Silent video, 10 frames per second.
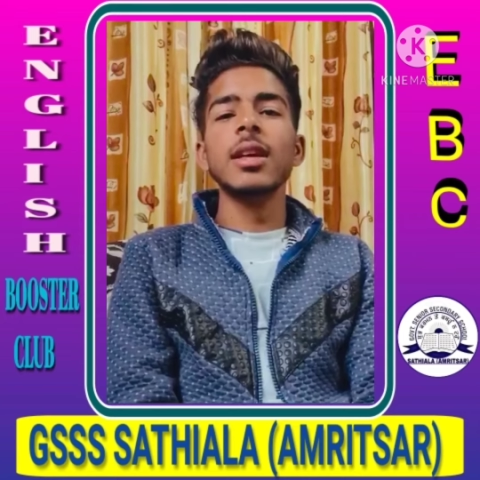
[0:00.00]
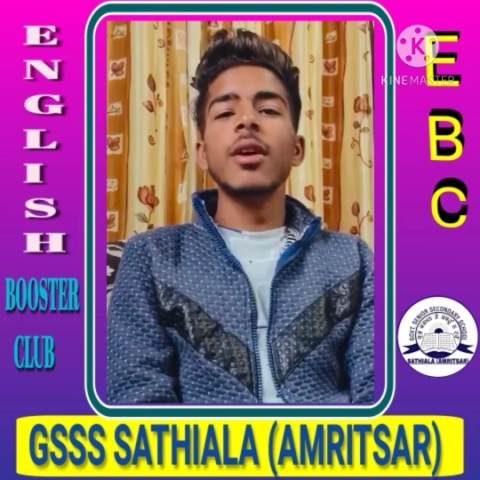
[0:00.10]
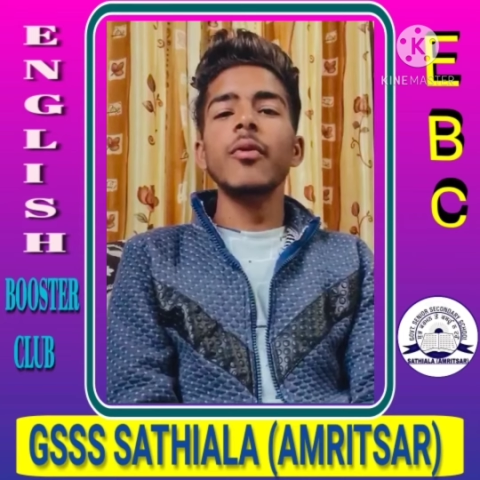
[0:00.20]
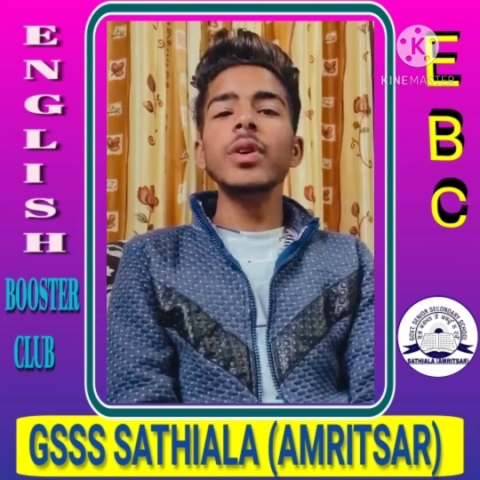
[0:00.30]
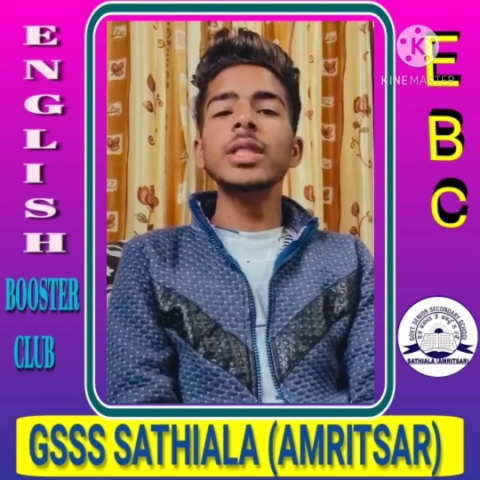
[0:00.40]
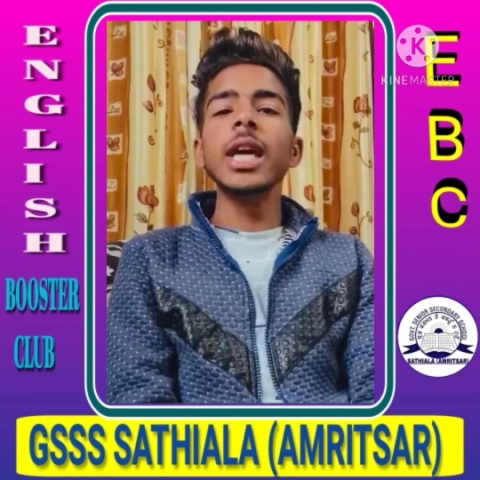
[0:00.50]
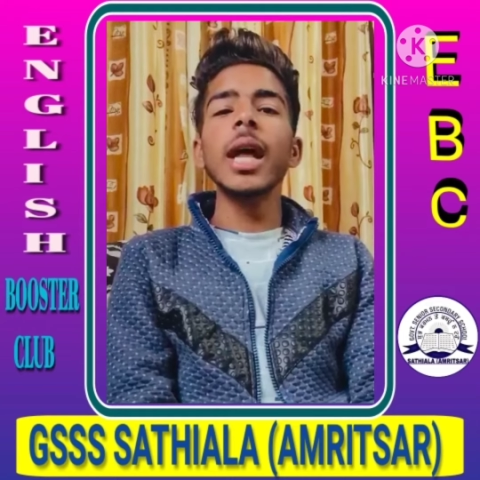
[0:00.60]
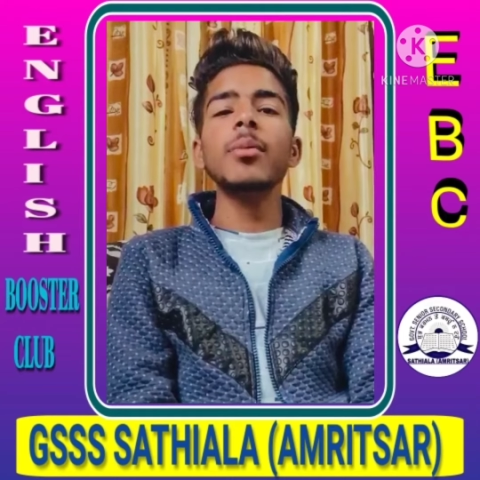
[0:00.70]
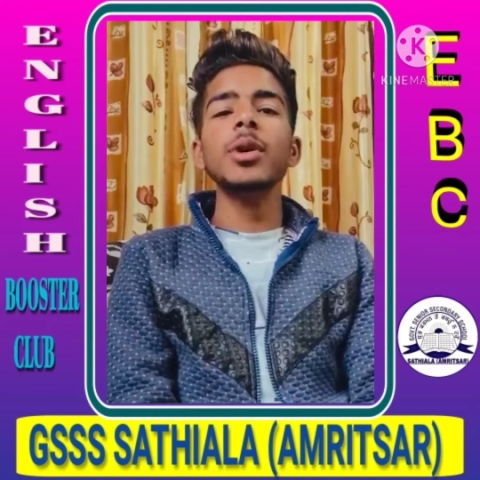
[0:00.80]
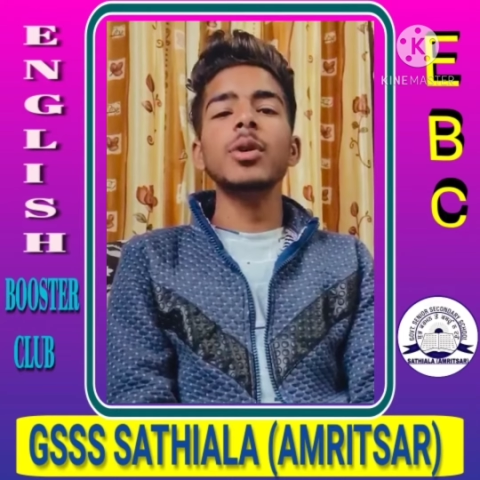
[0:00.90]
which
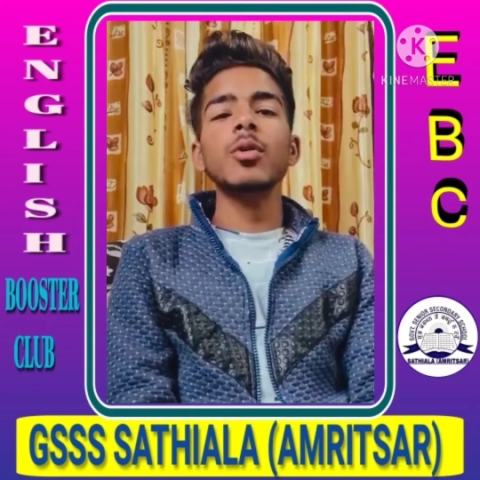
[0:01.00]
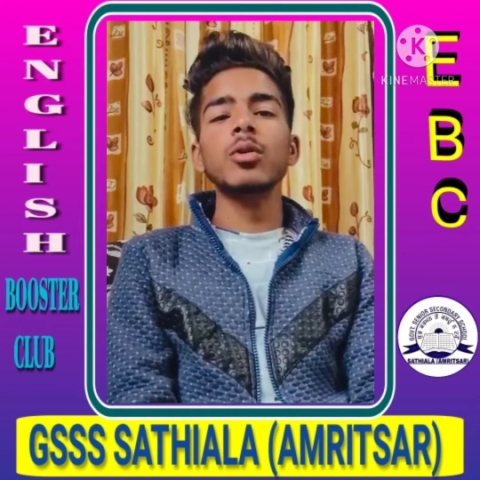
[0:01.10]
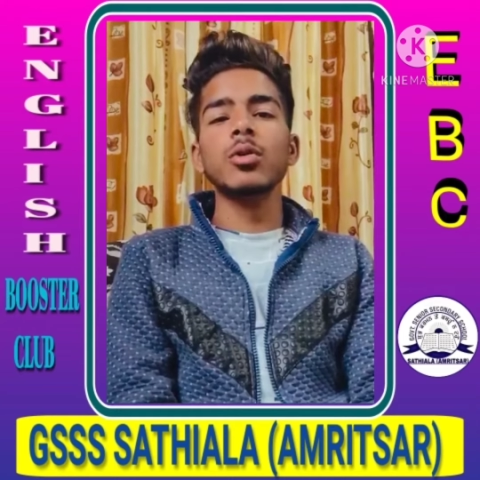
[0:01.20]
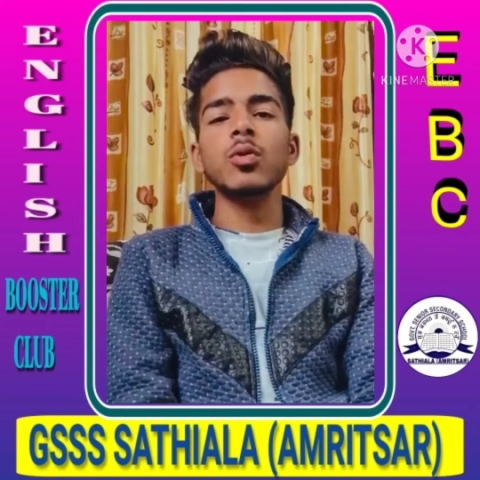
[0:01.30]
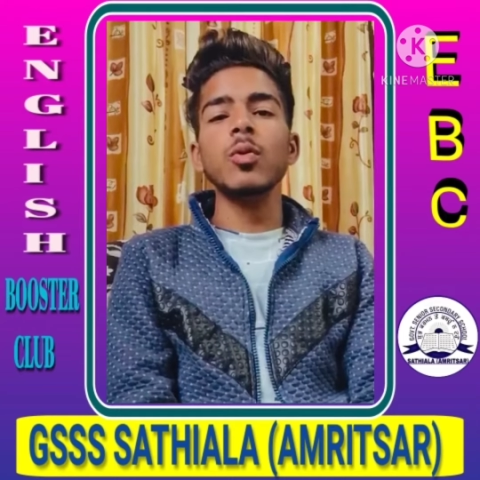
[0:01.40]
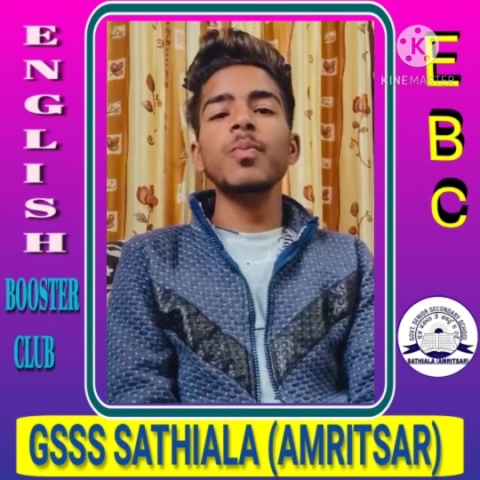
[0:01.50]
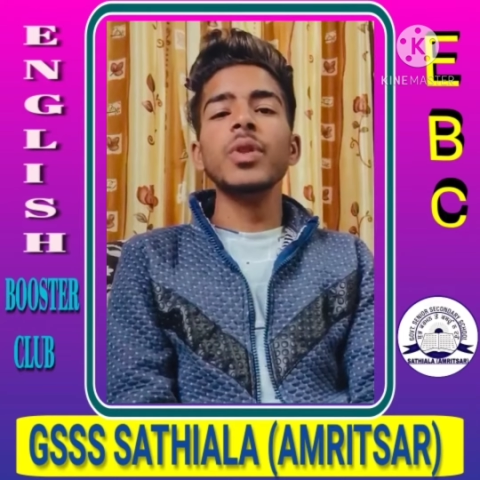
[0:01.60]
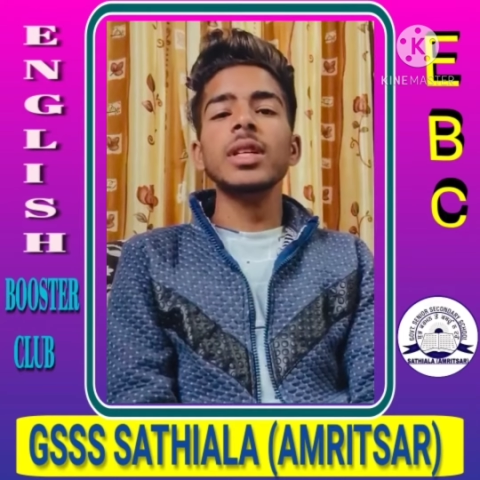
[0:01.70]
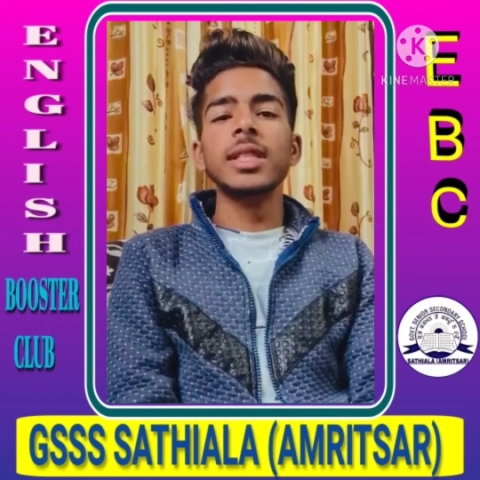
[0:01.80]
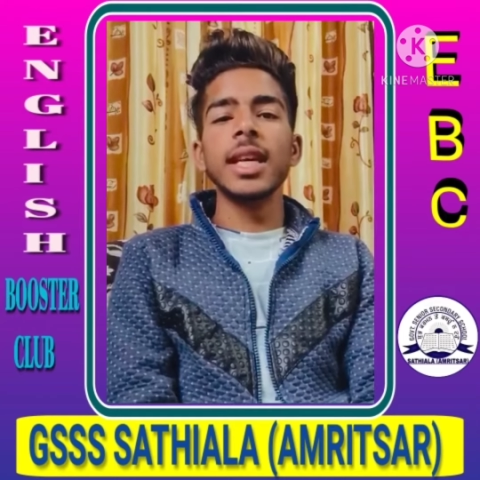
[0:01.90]
can be used to
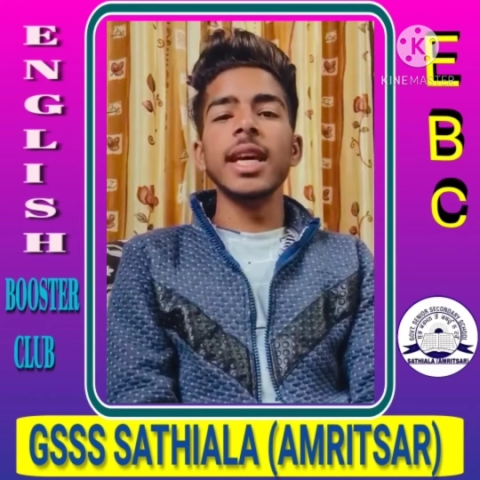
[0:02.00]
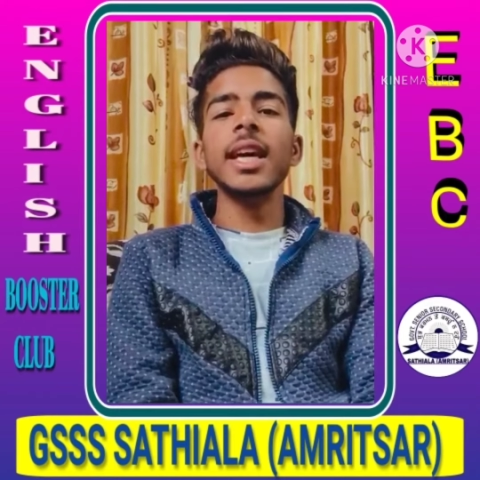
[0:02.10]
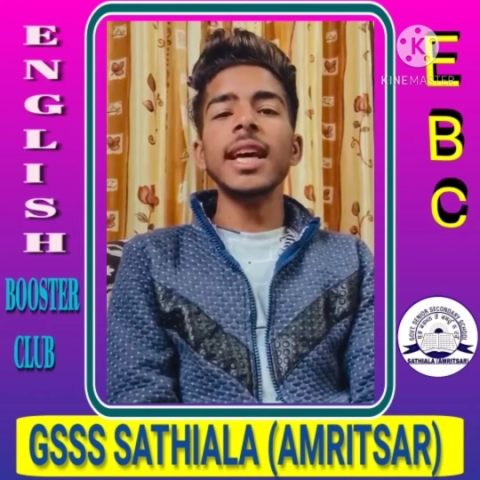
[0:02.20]
say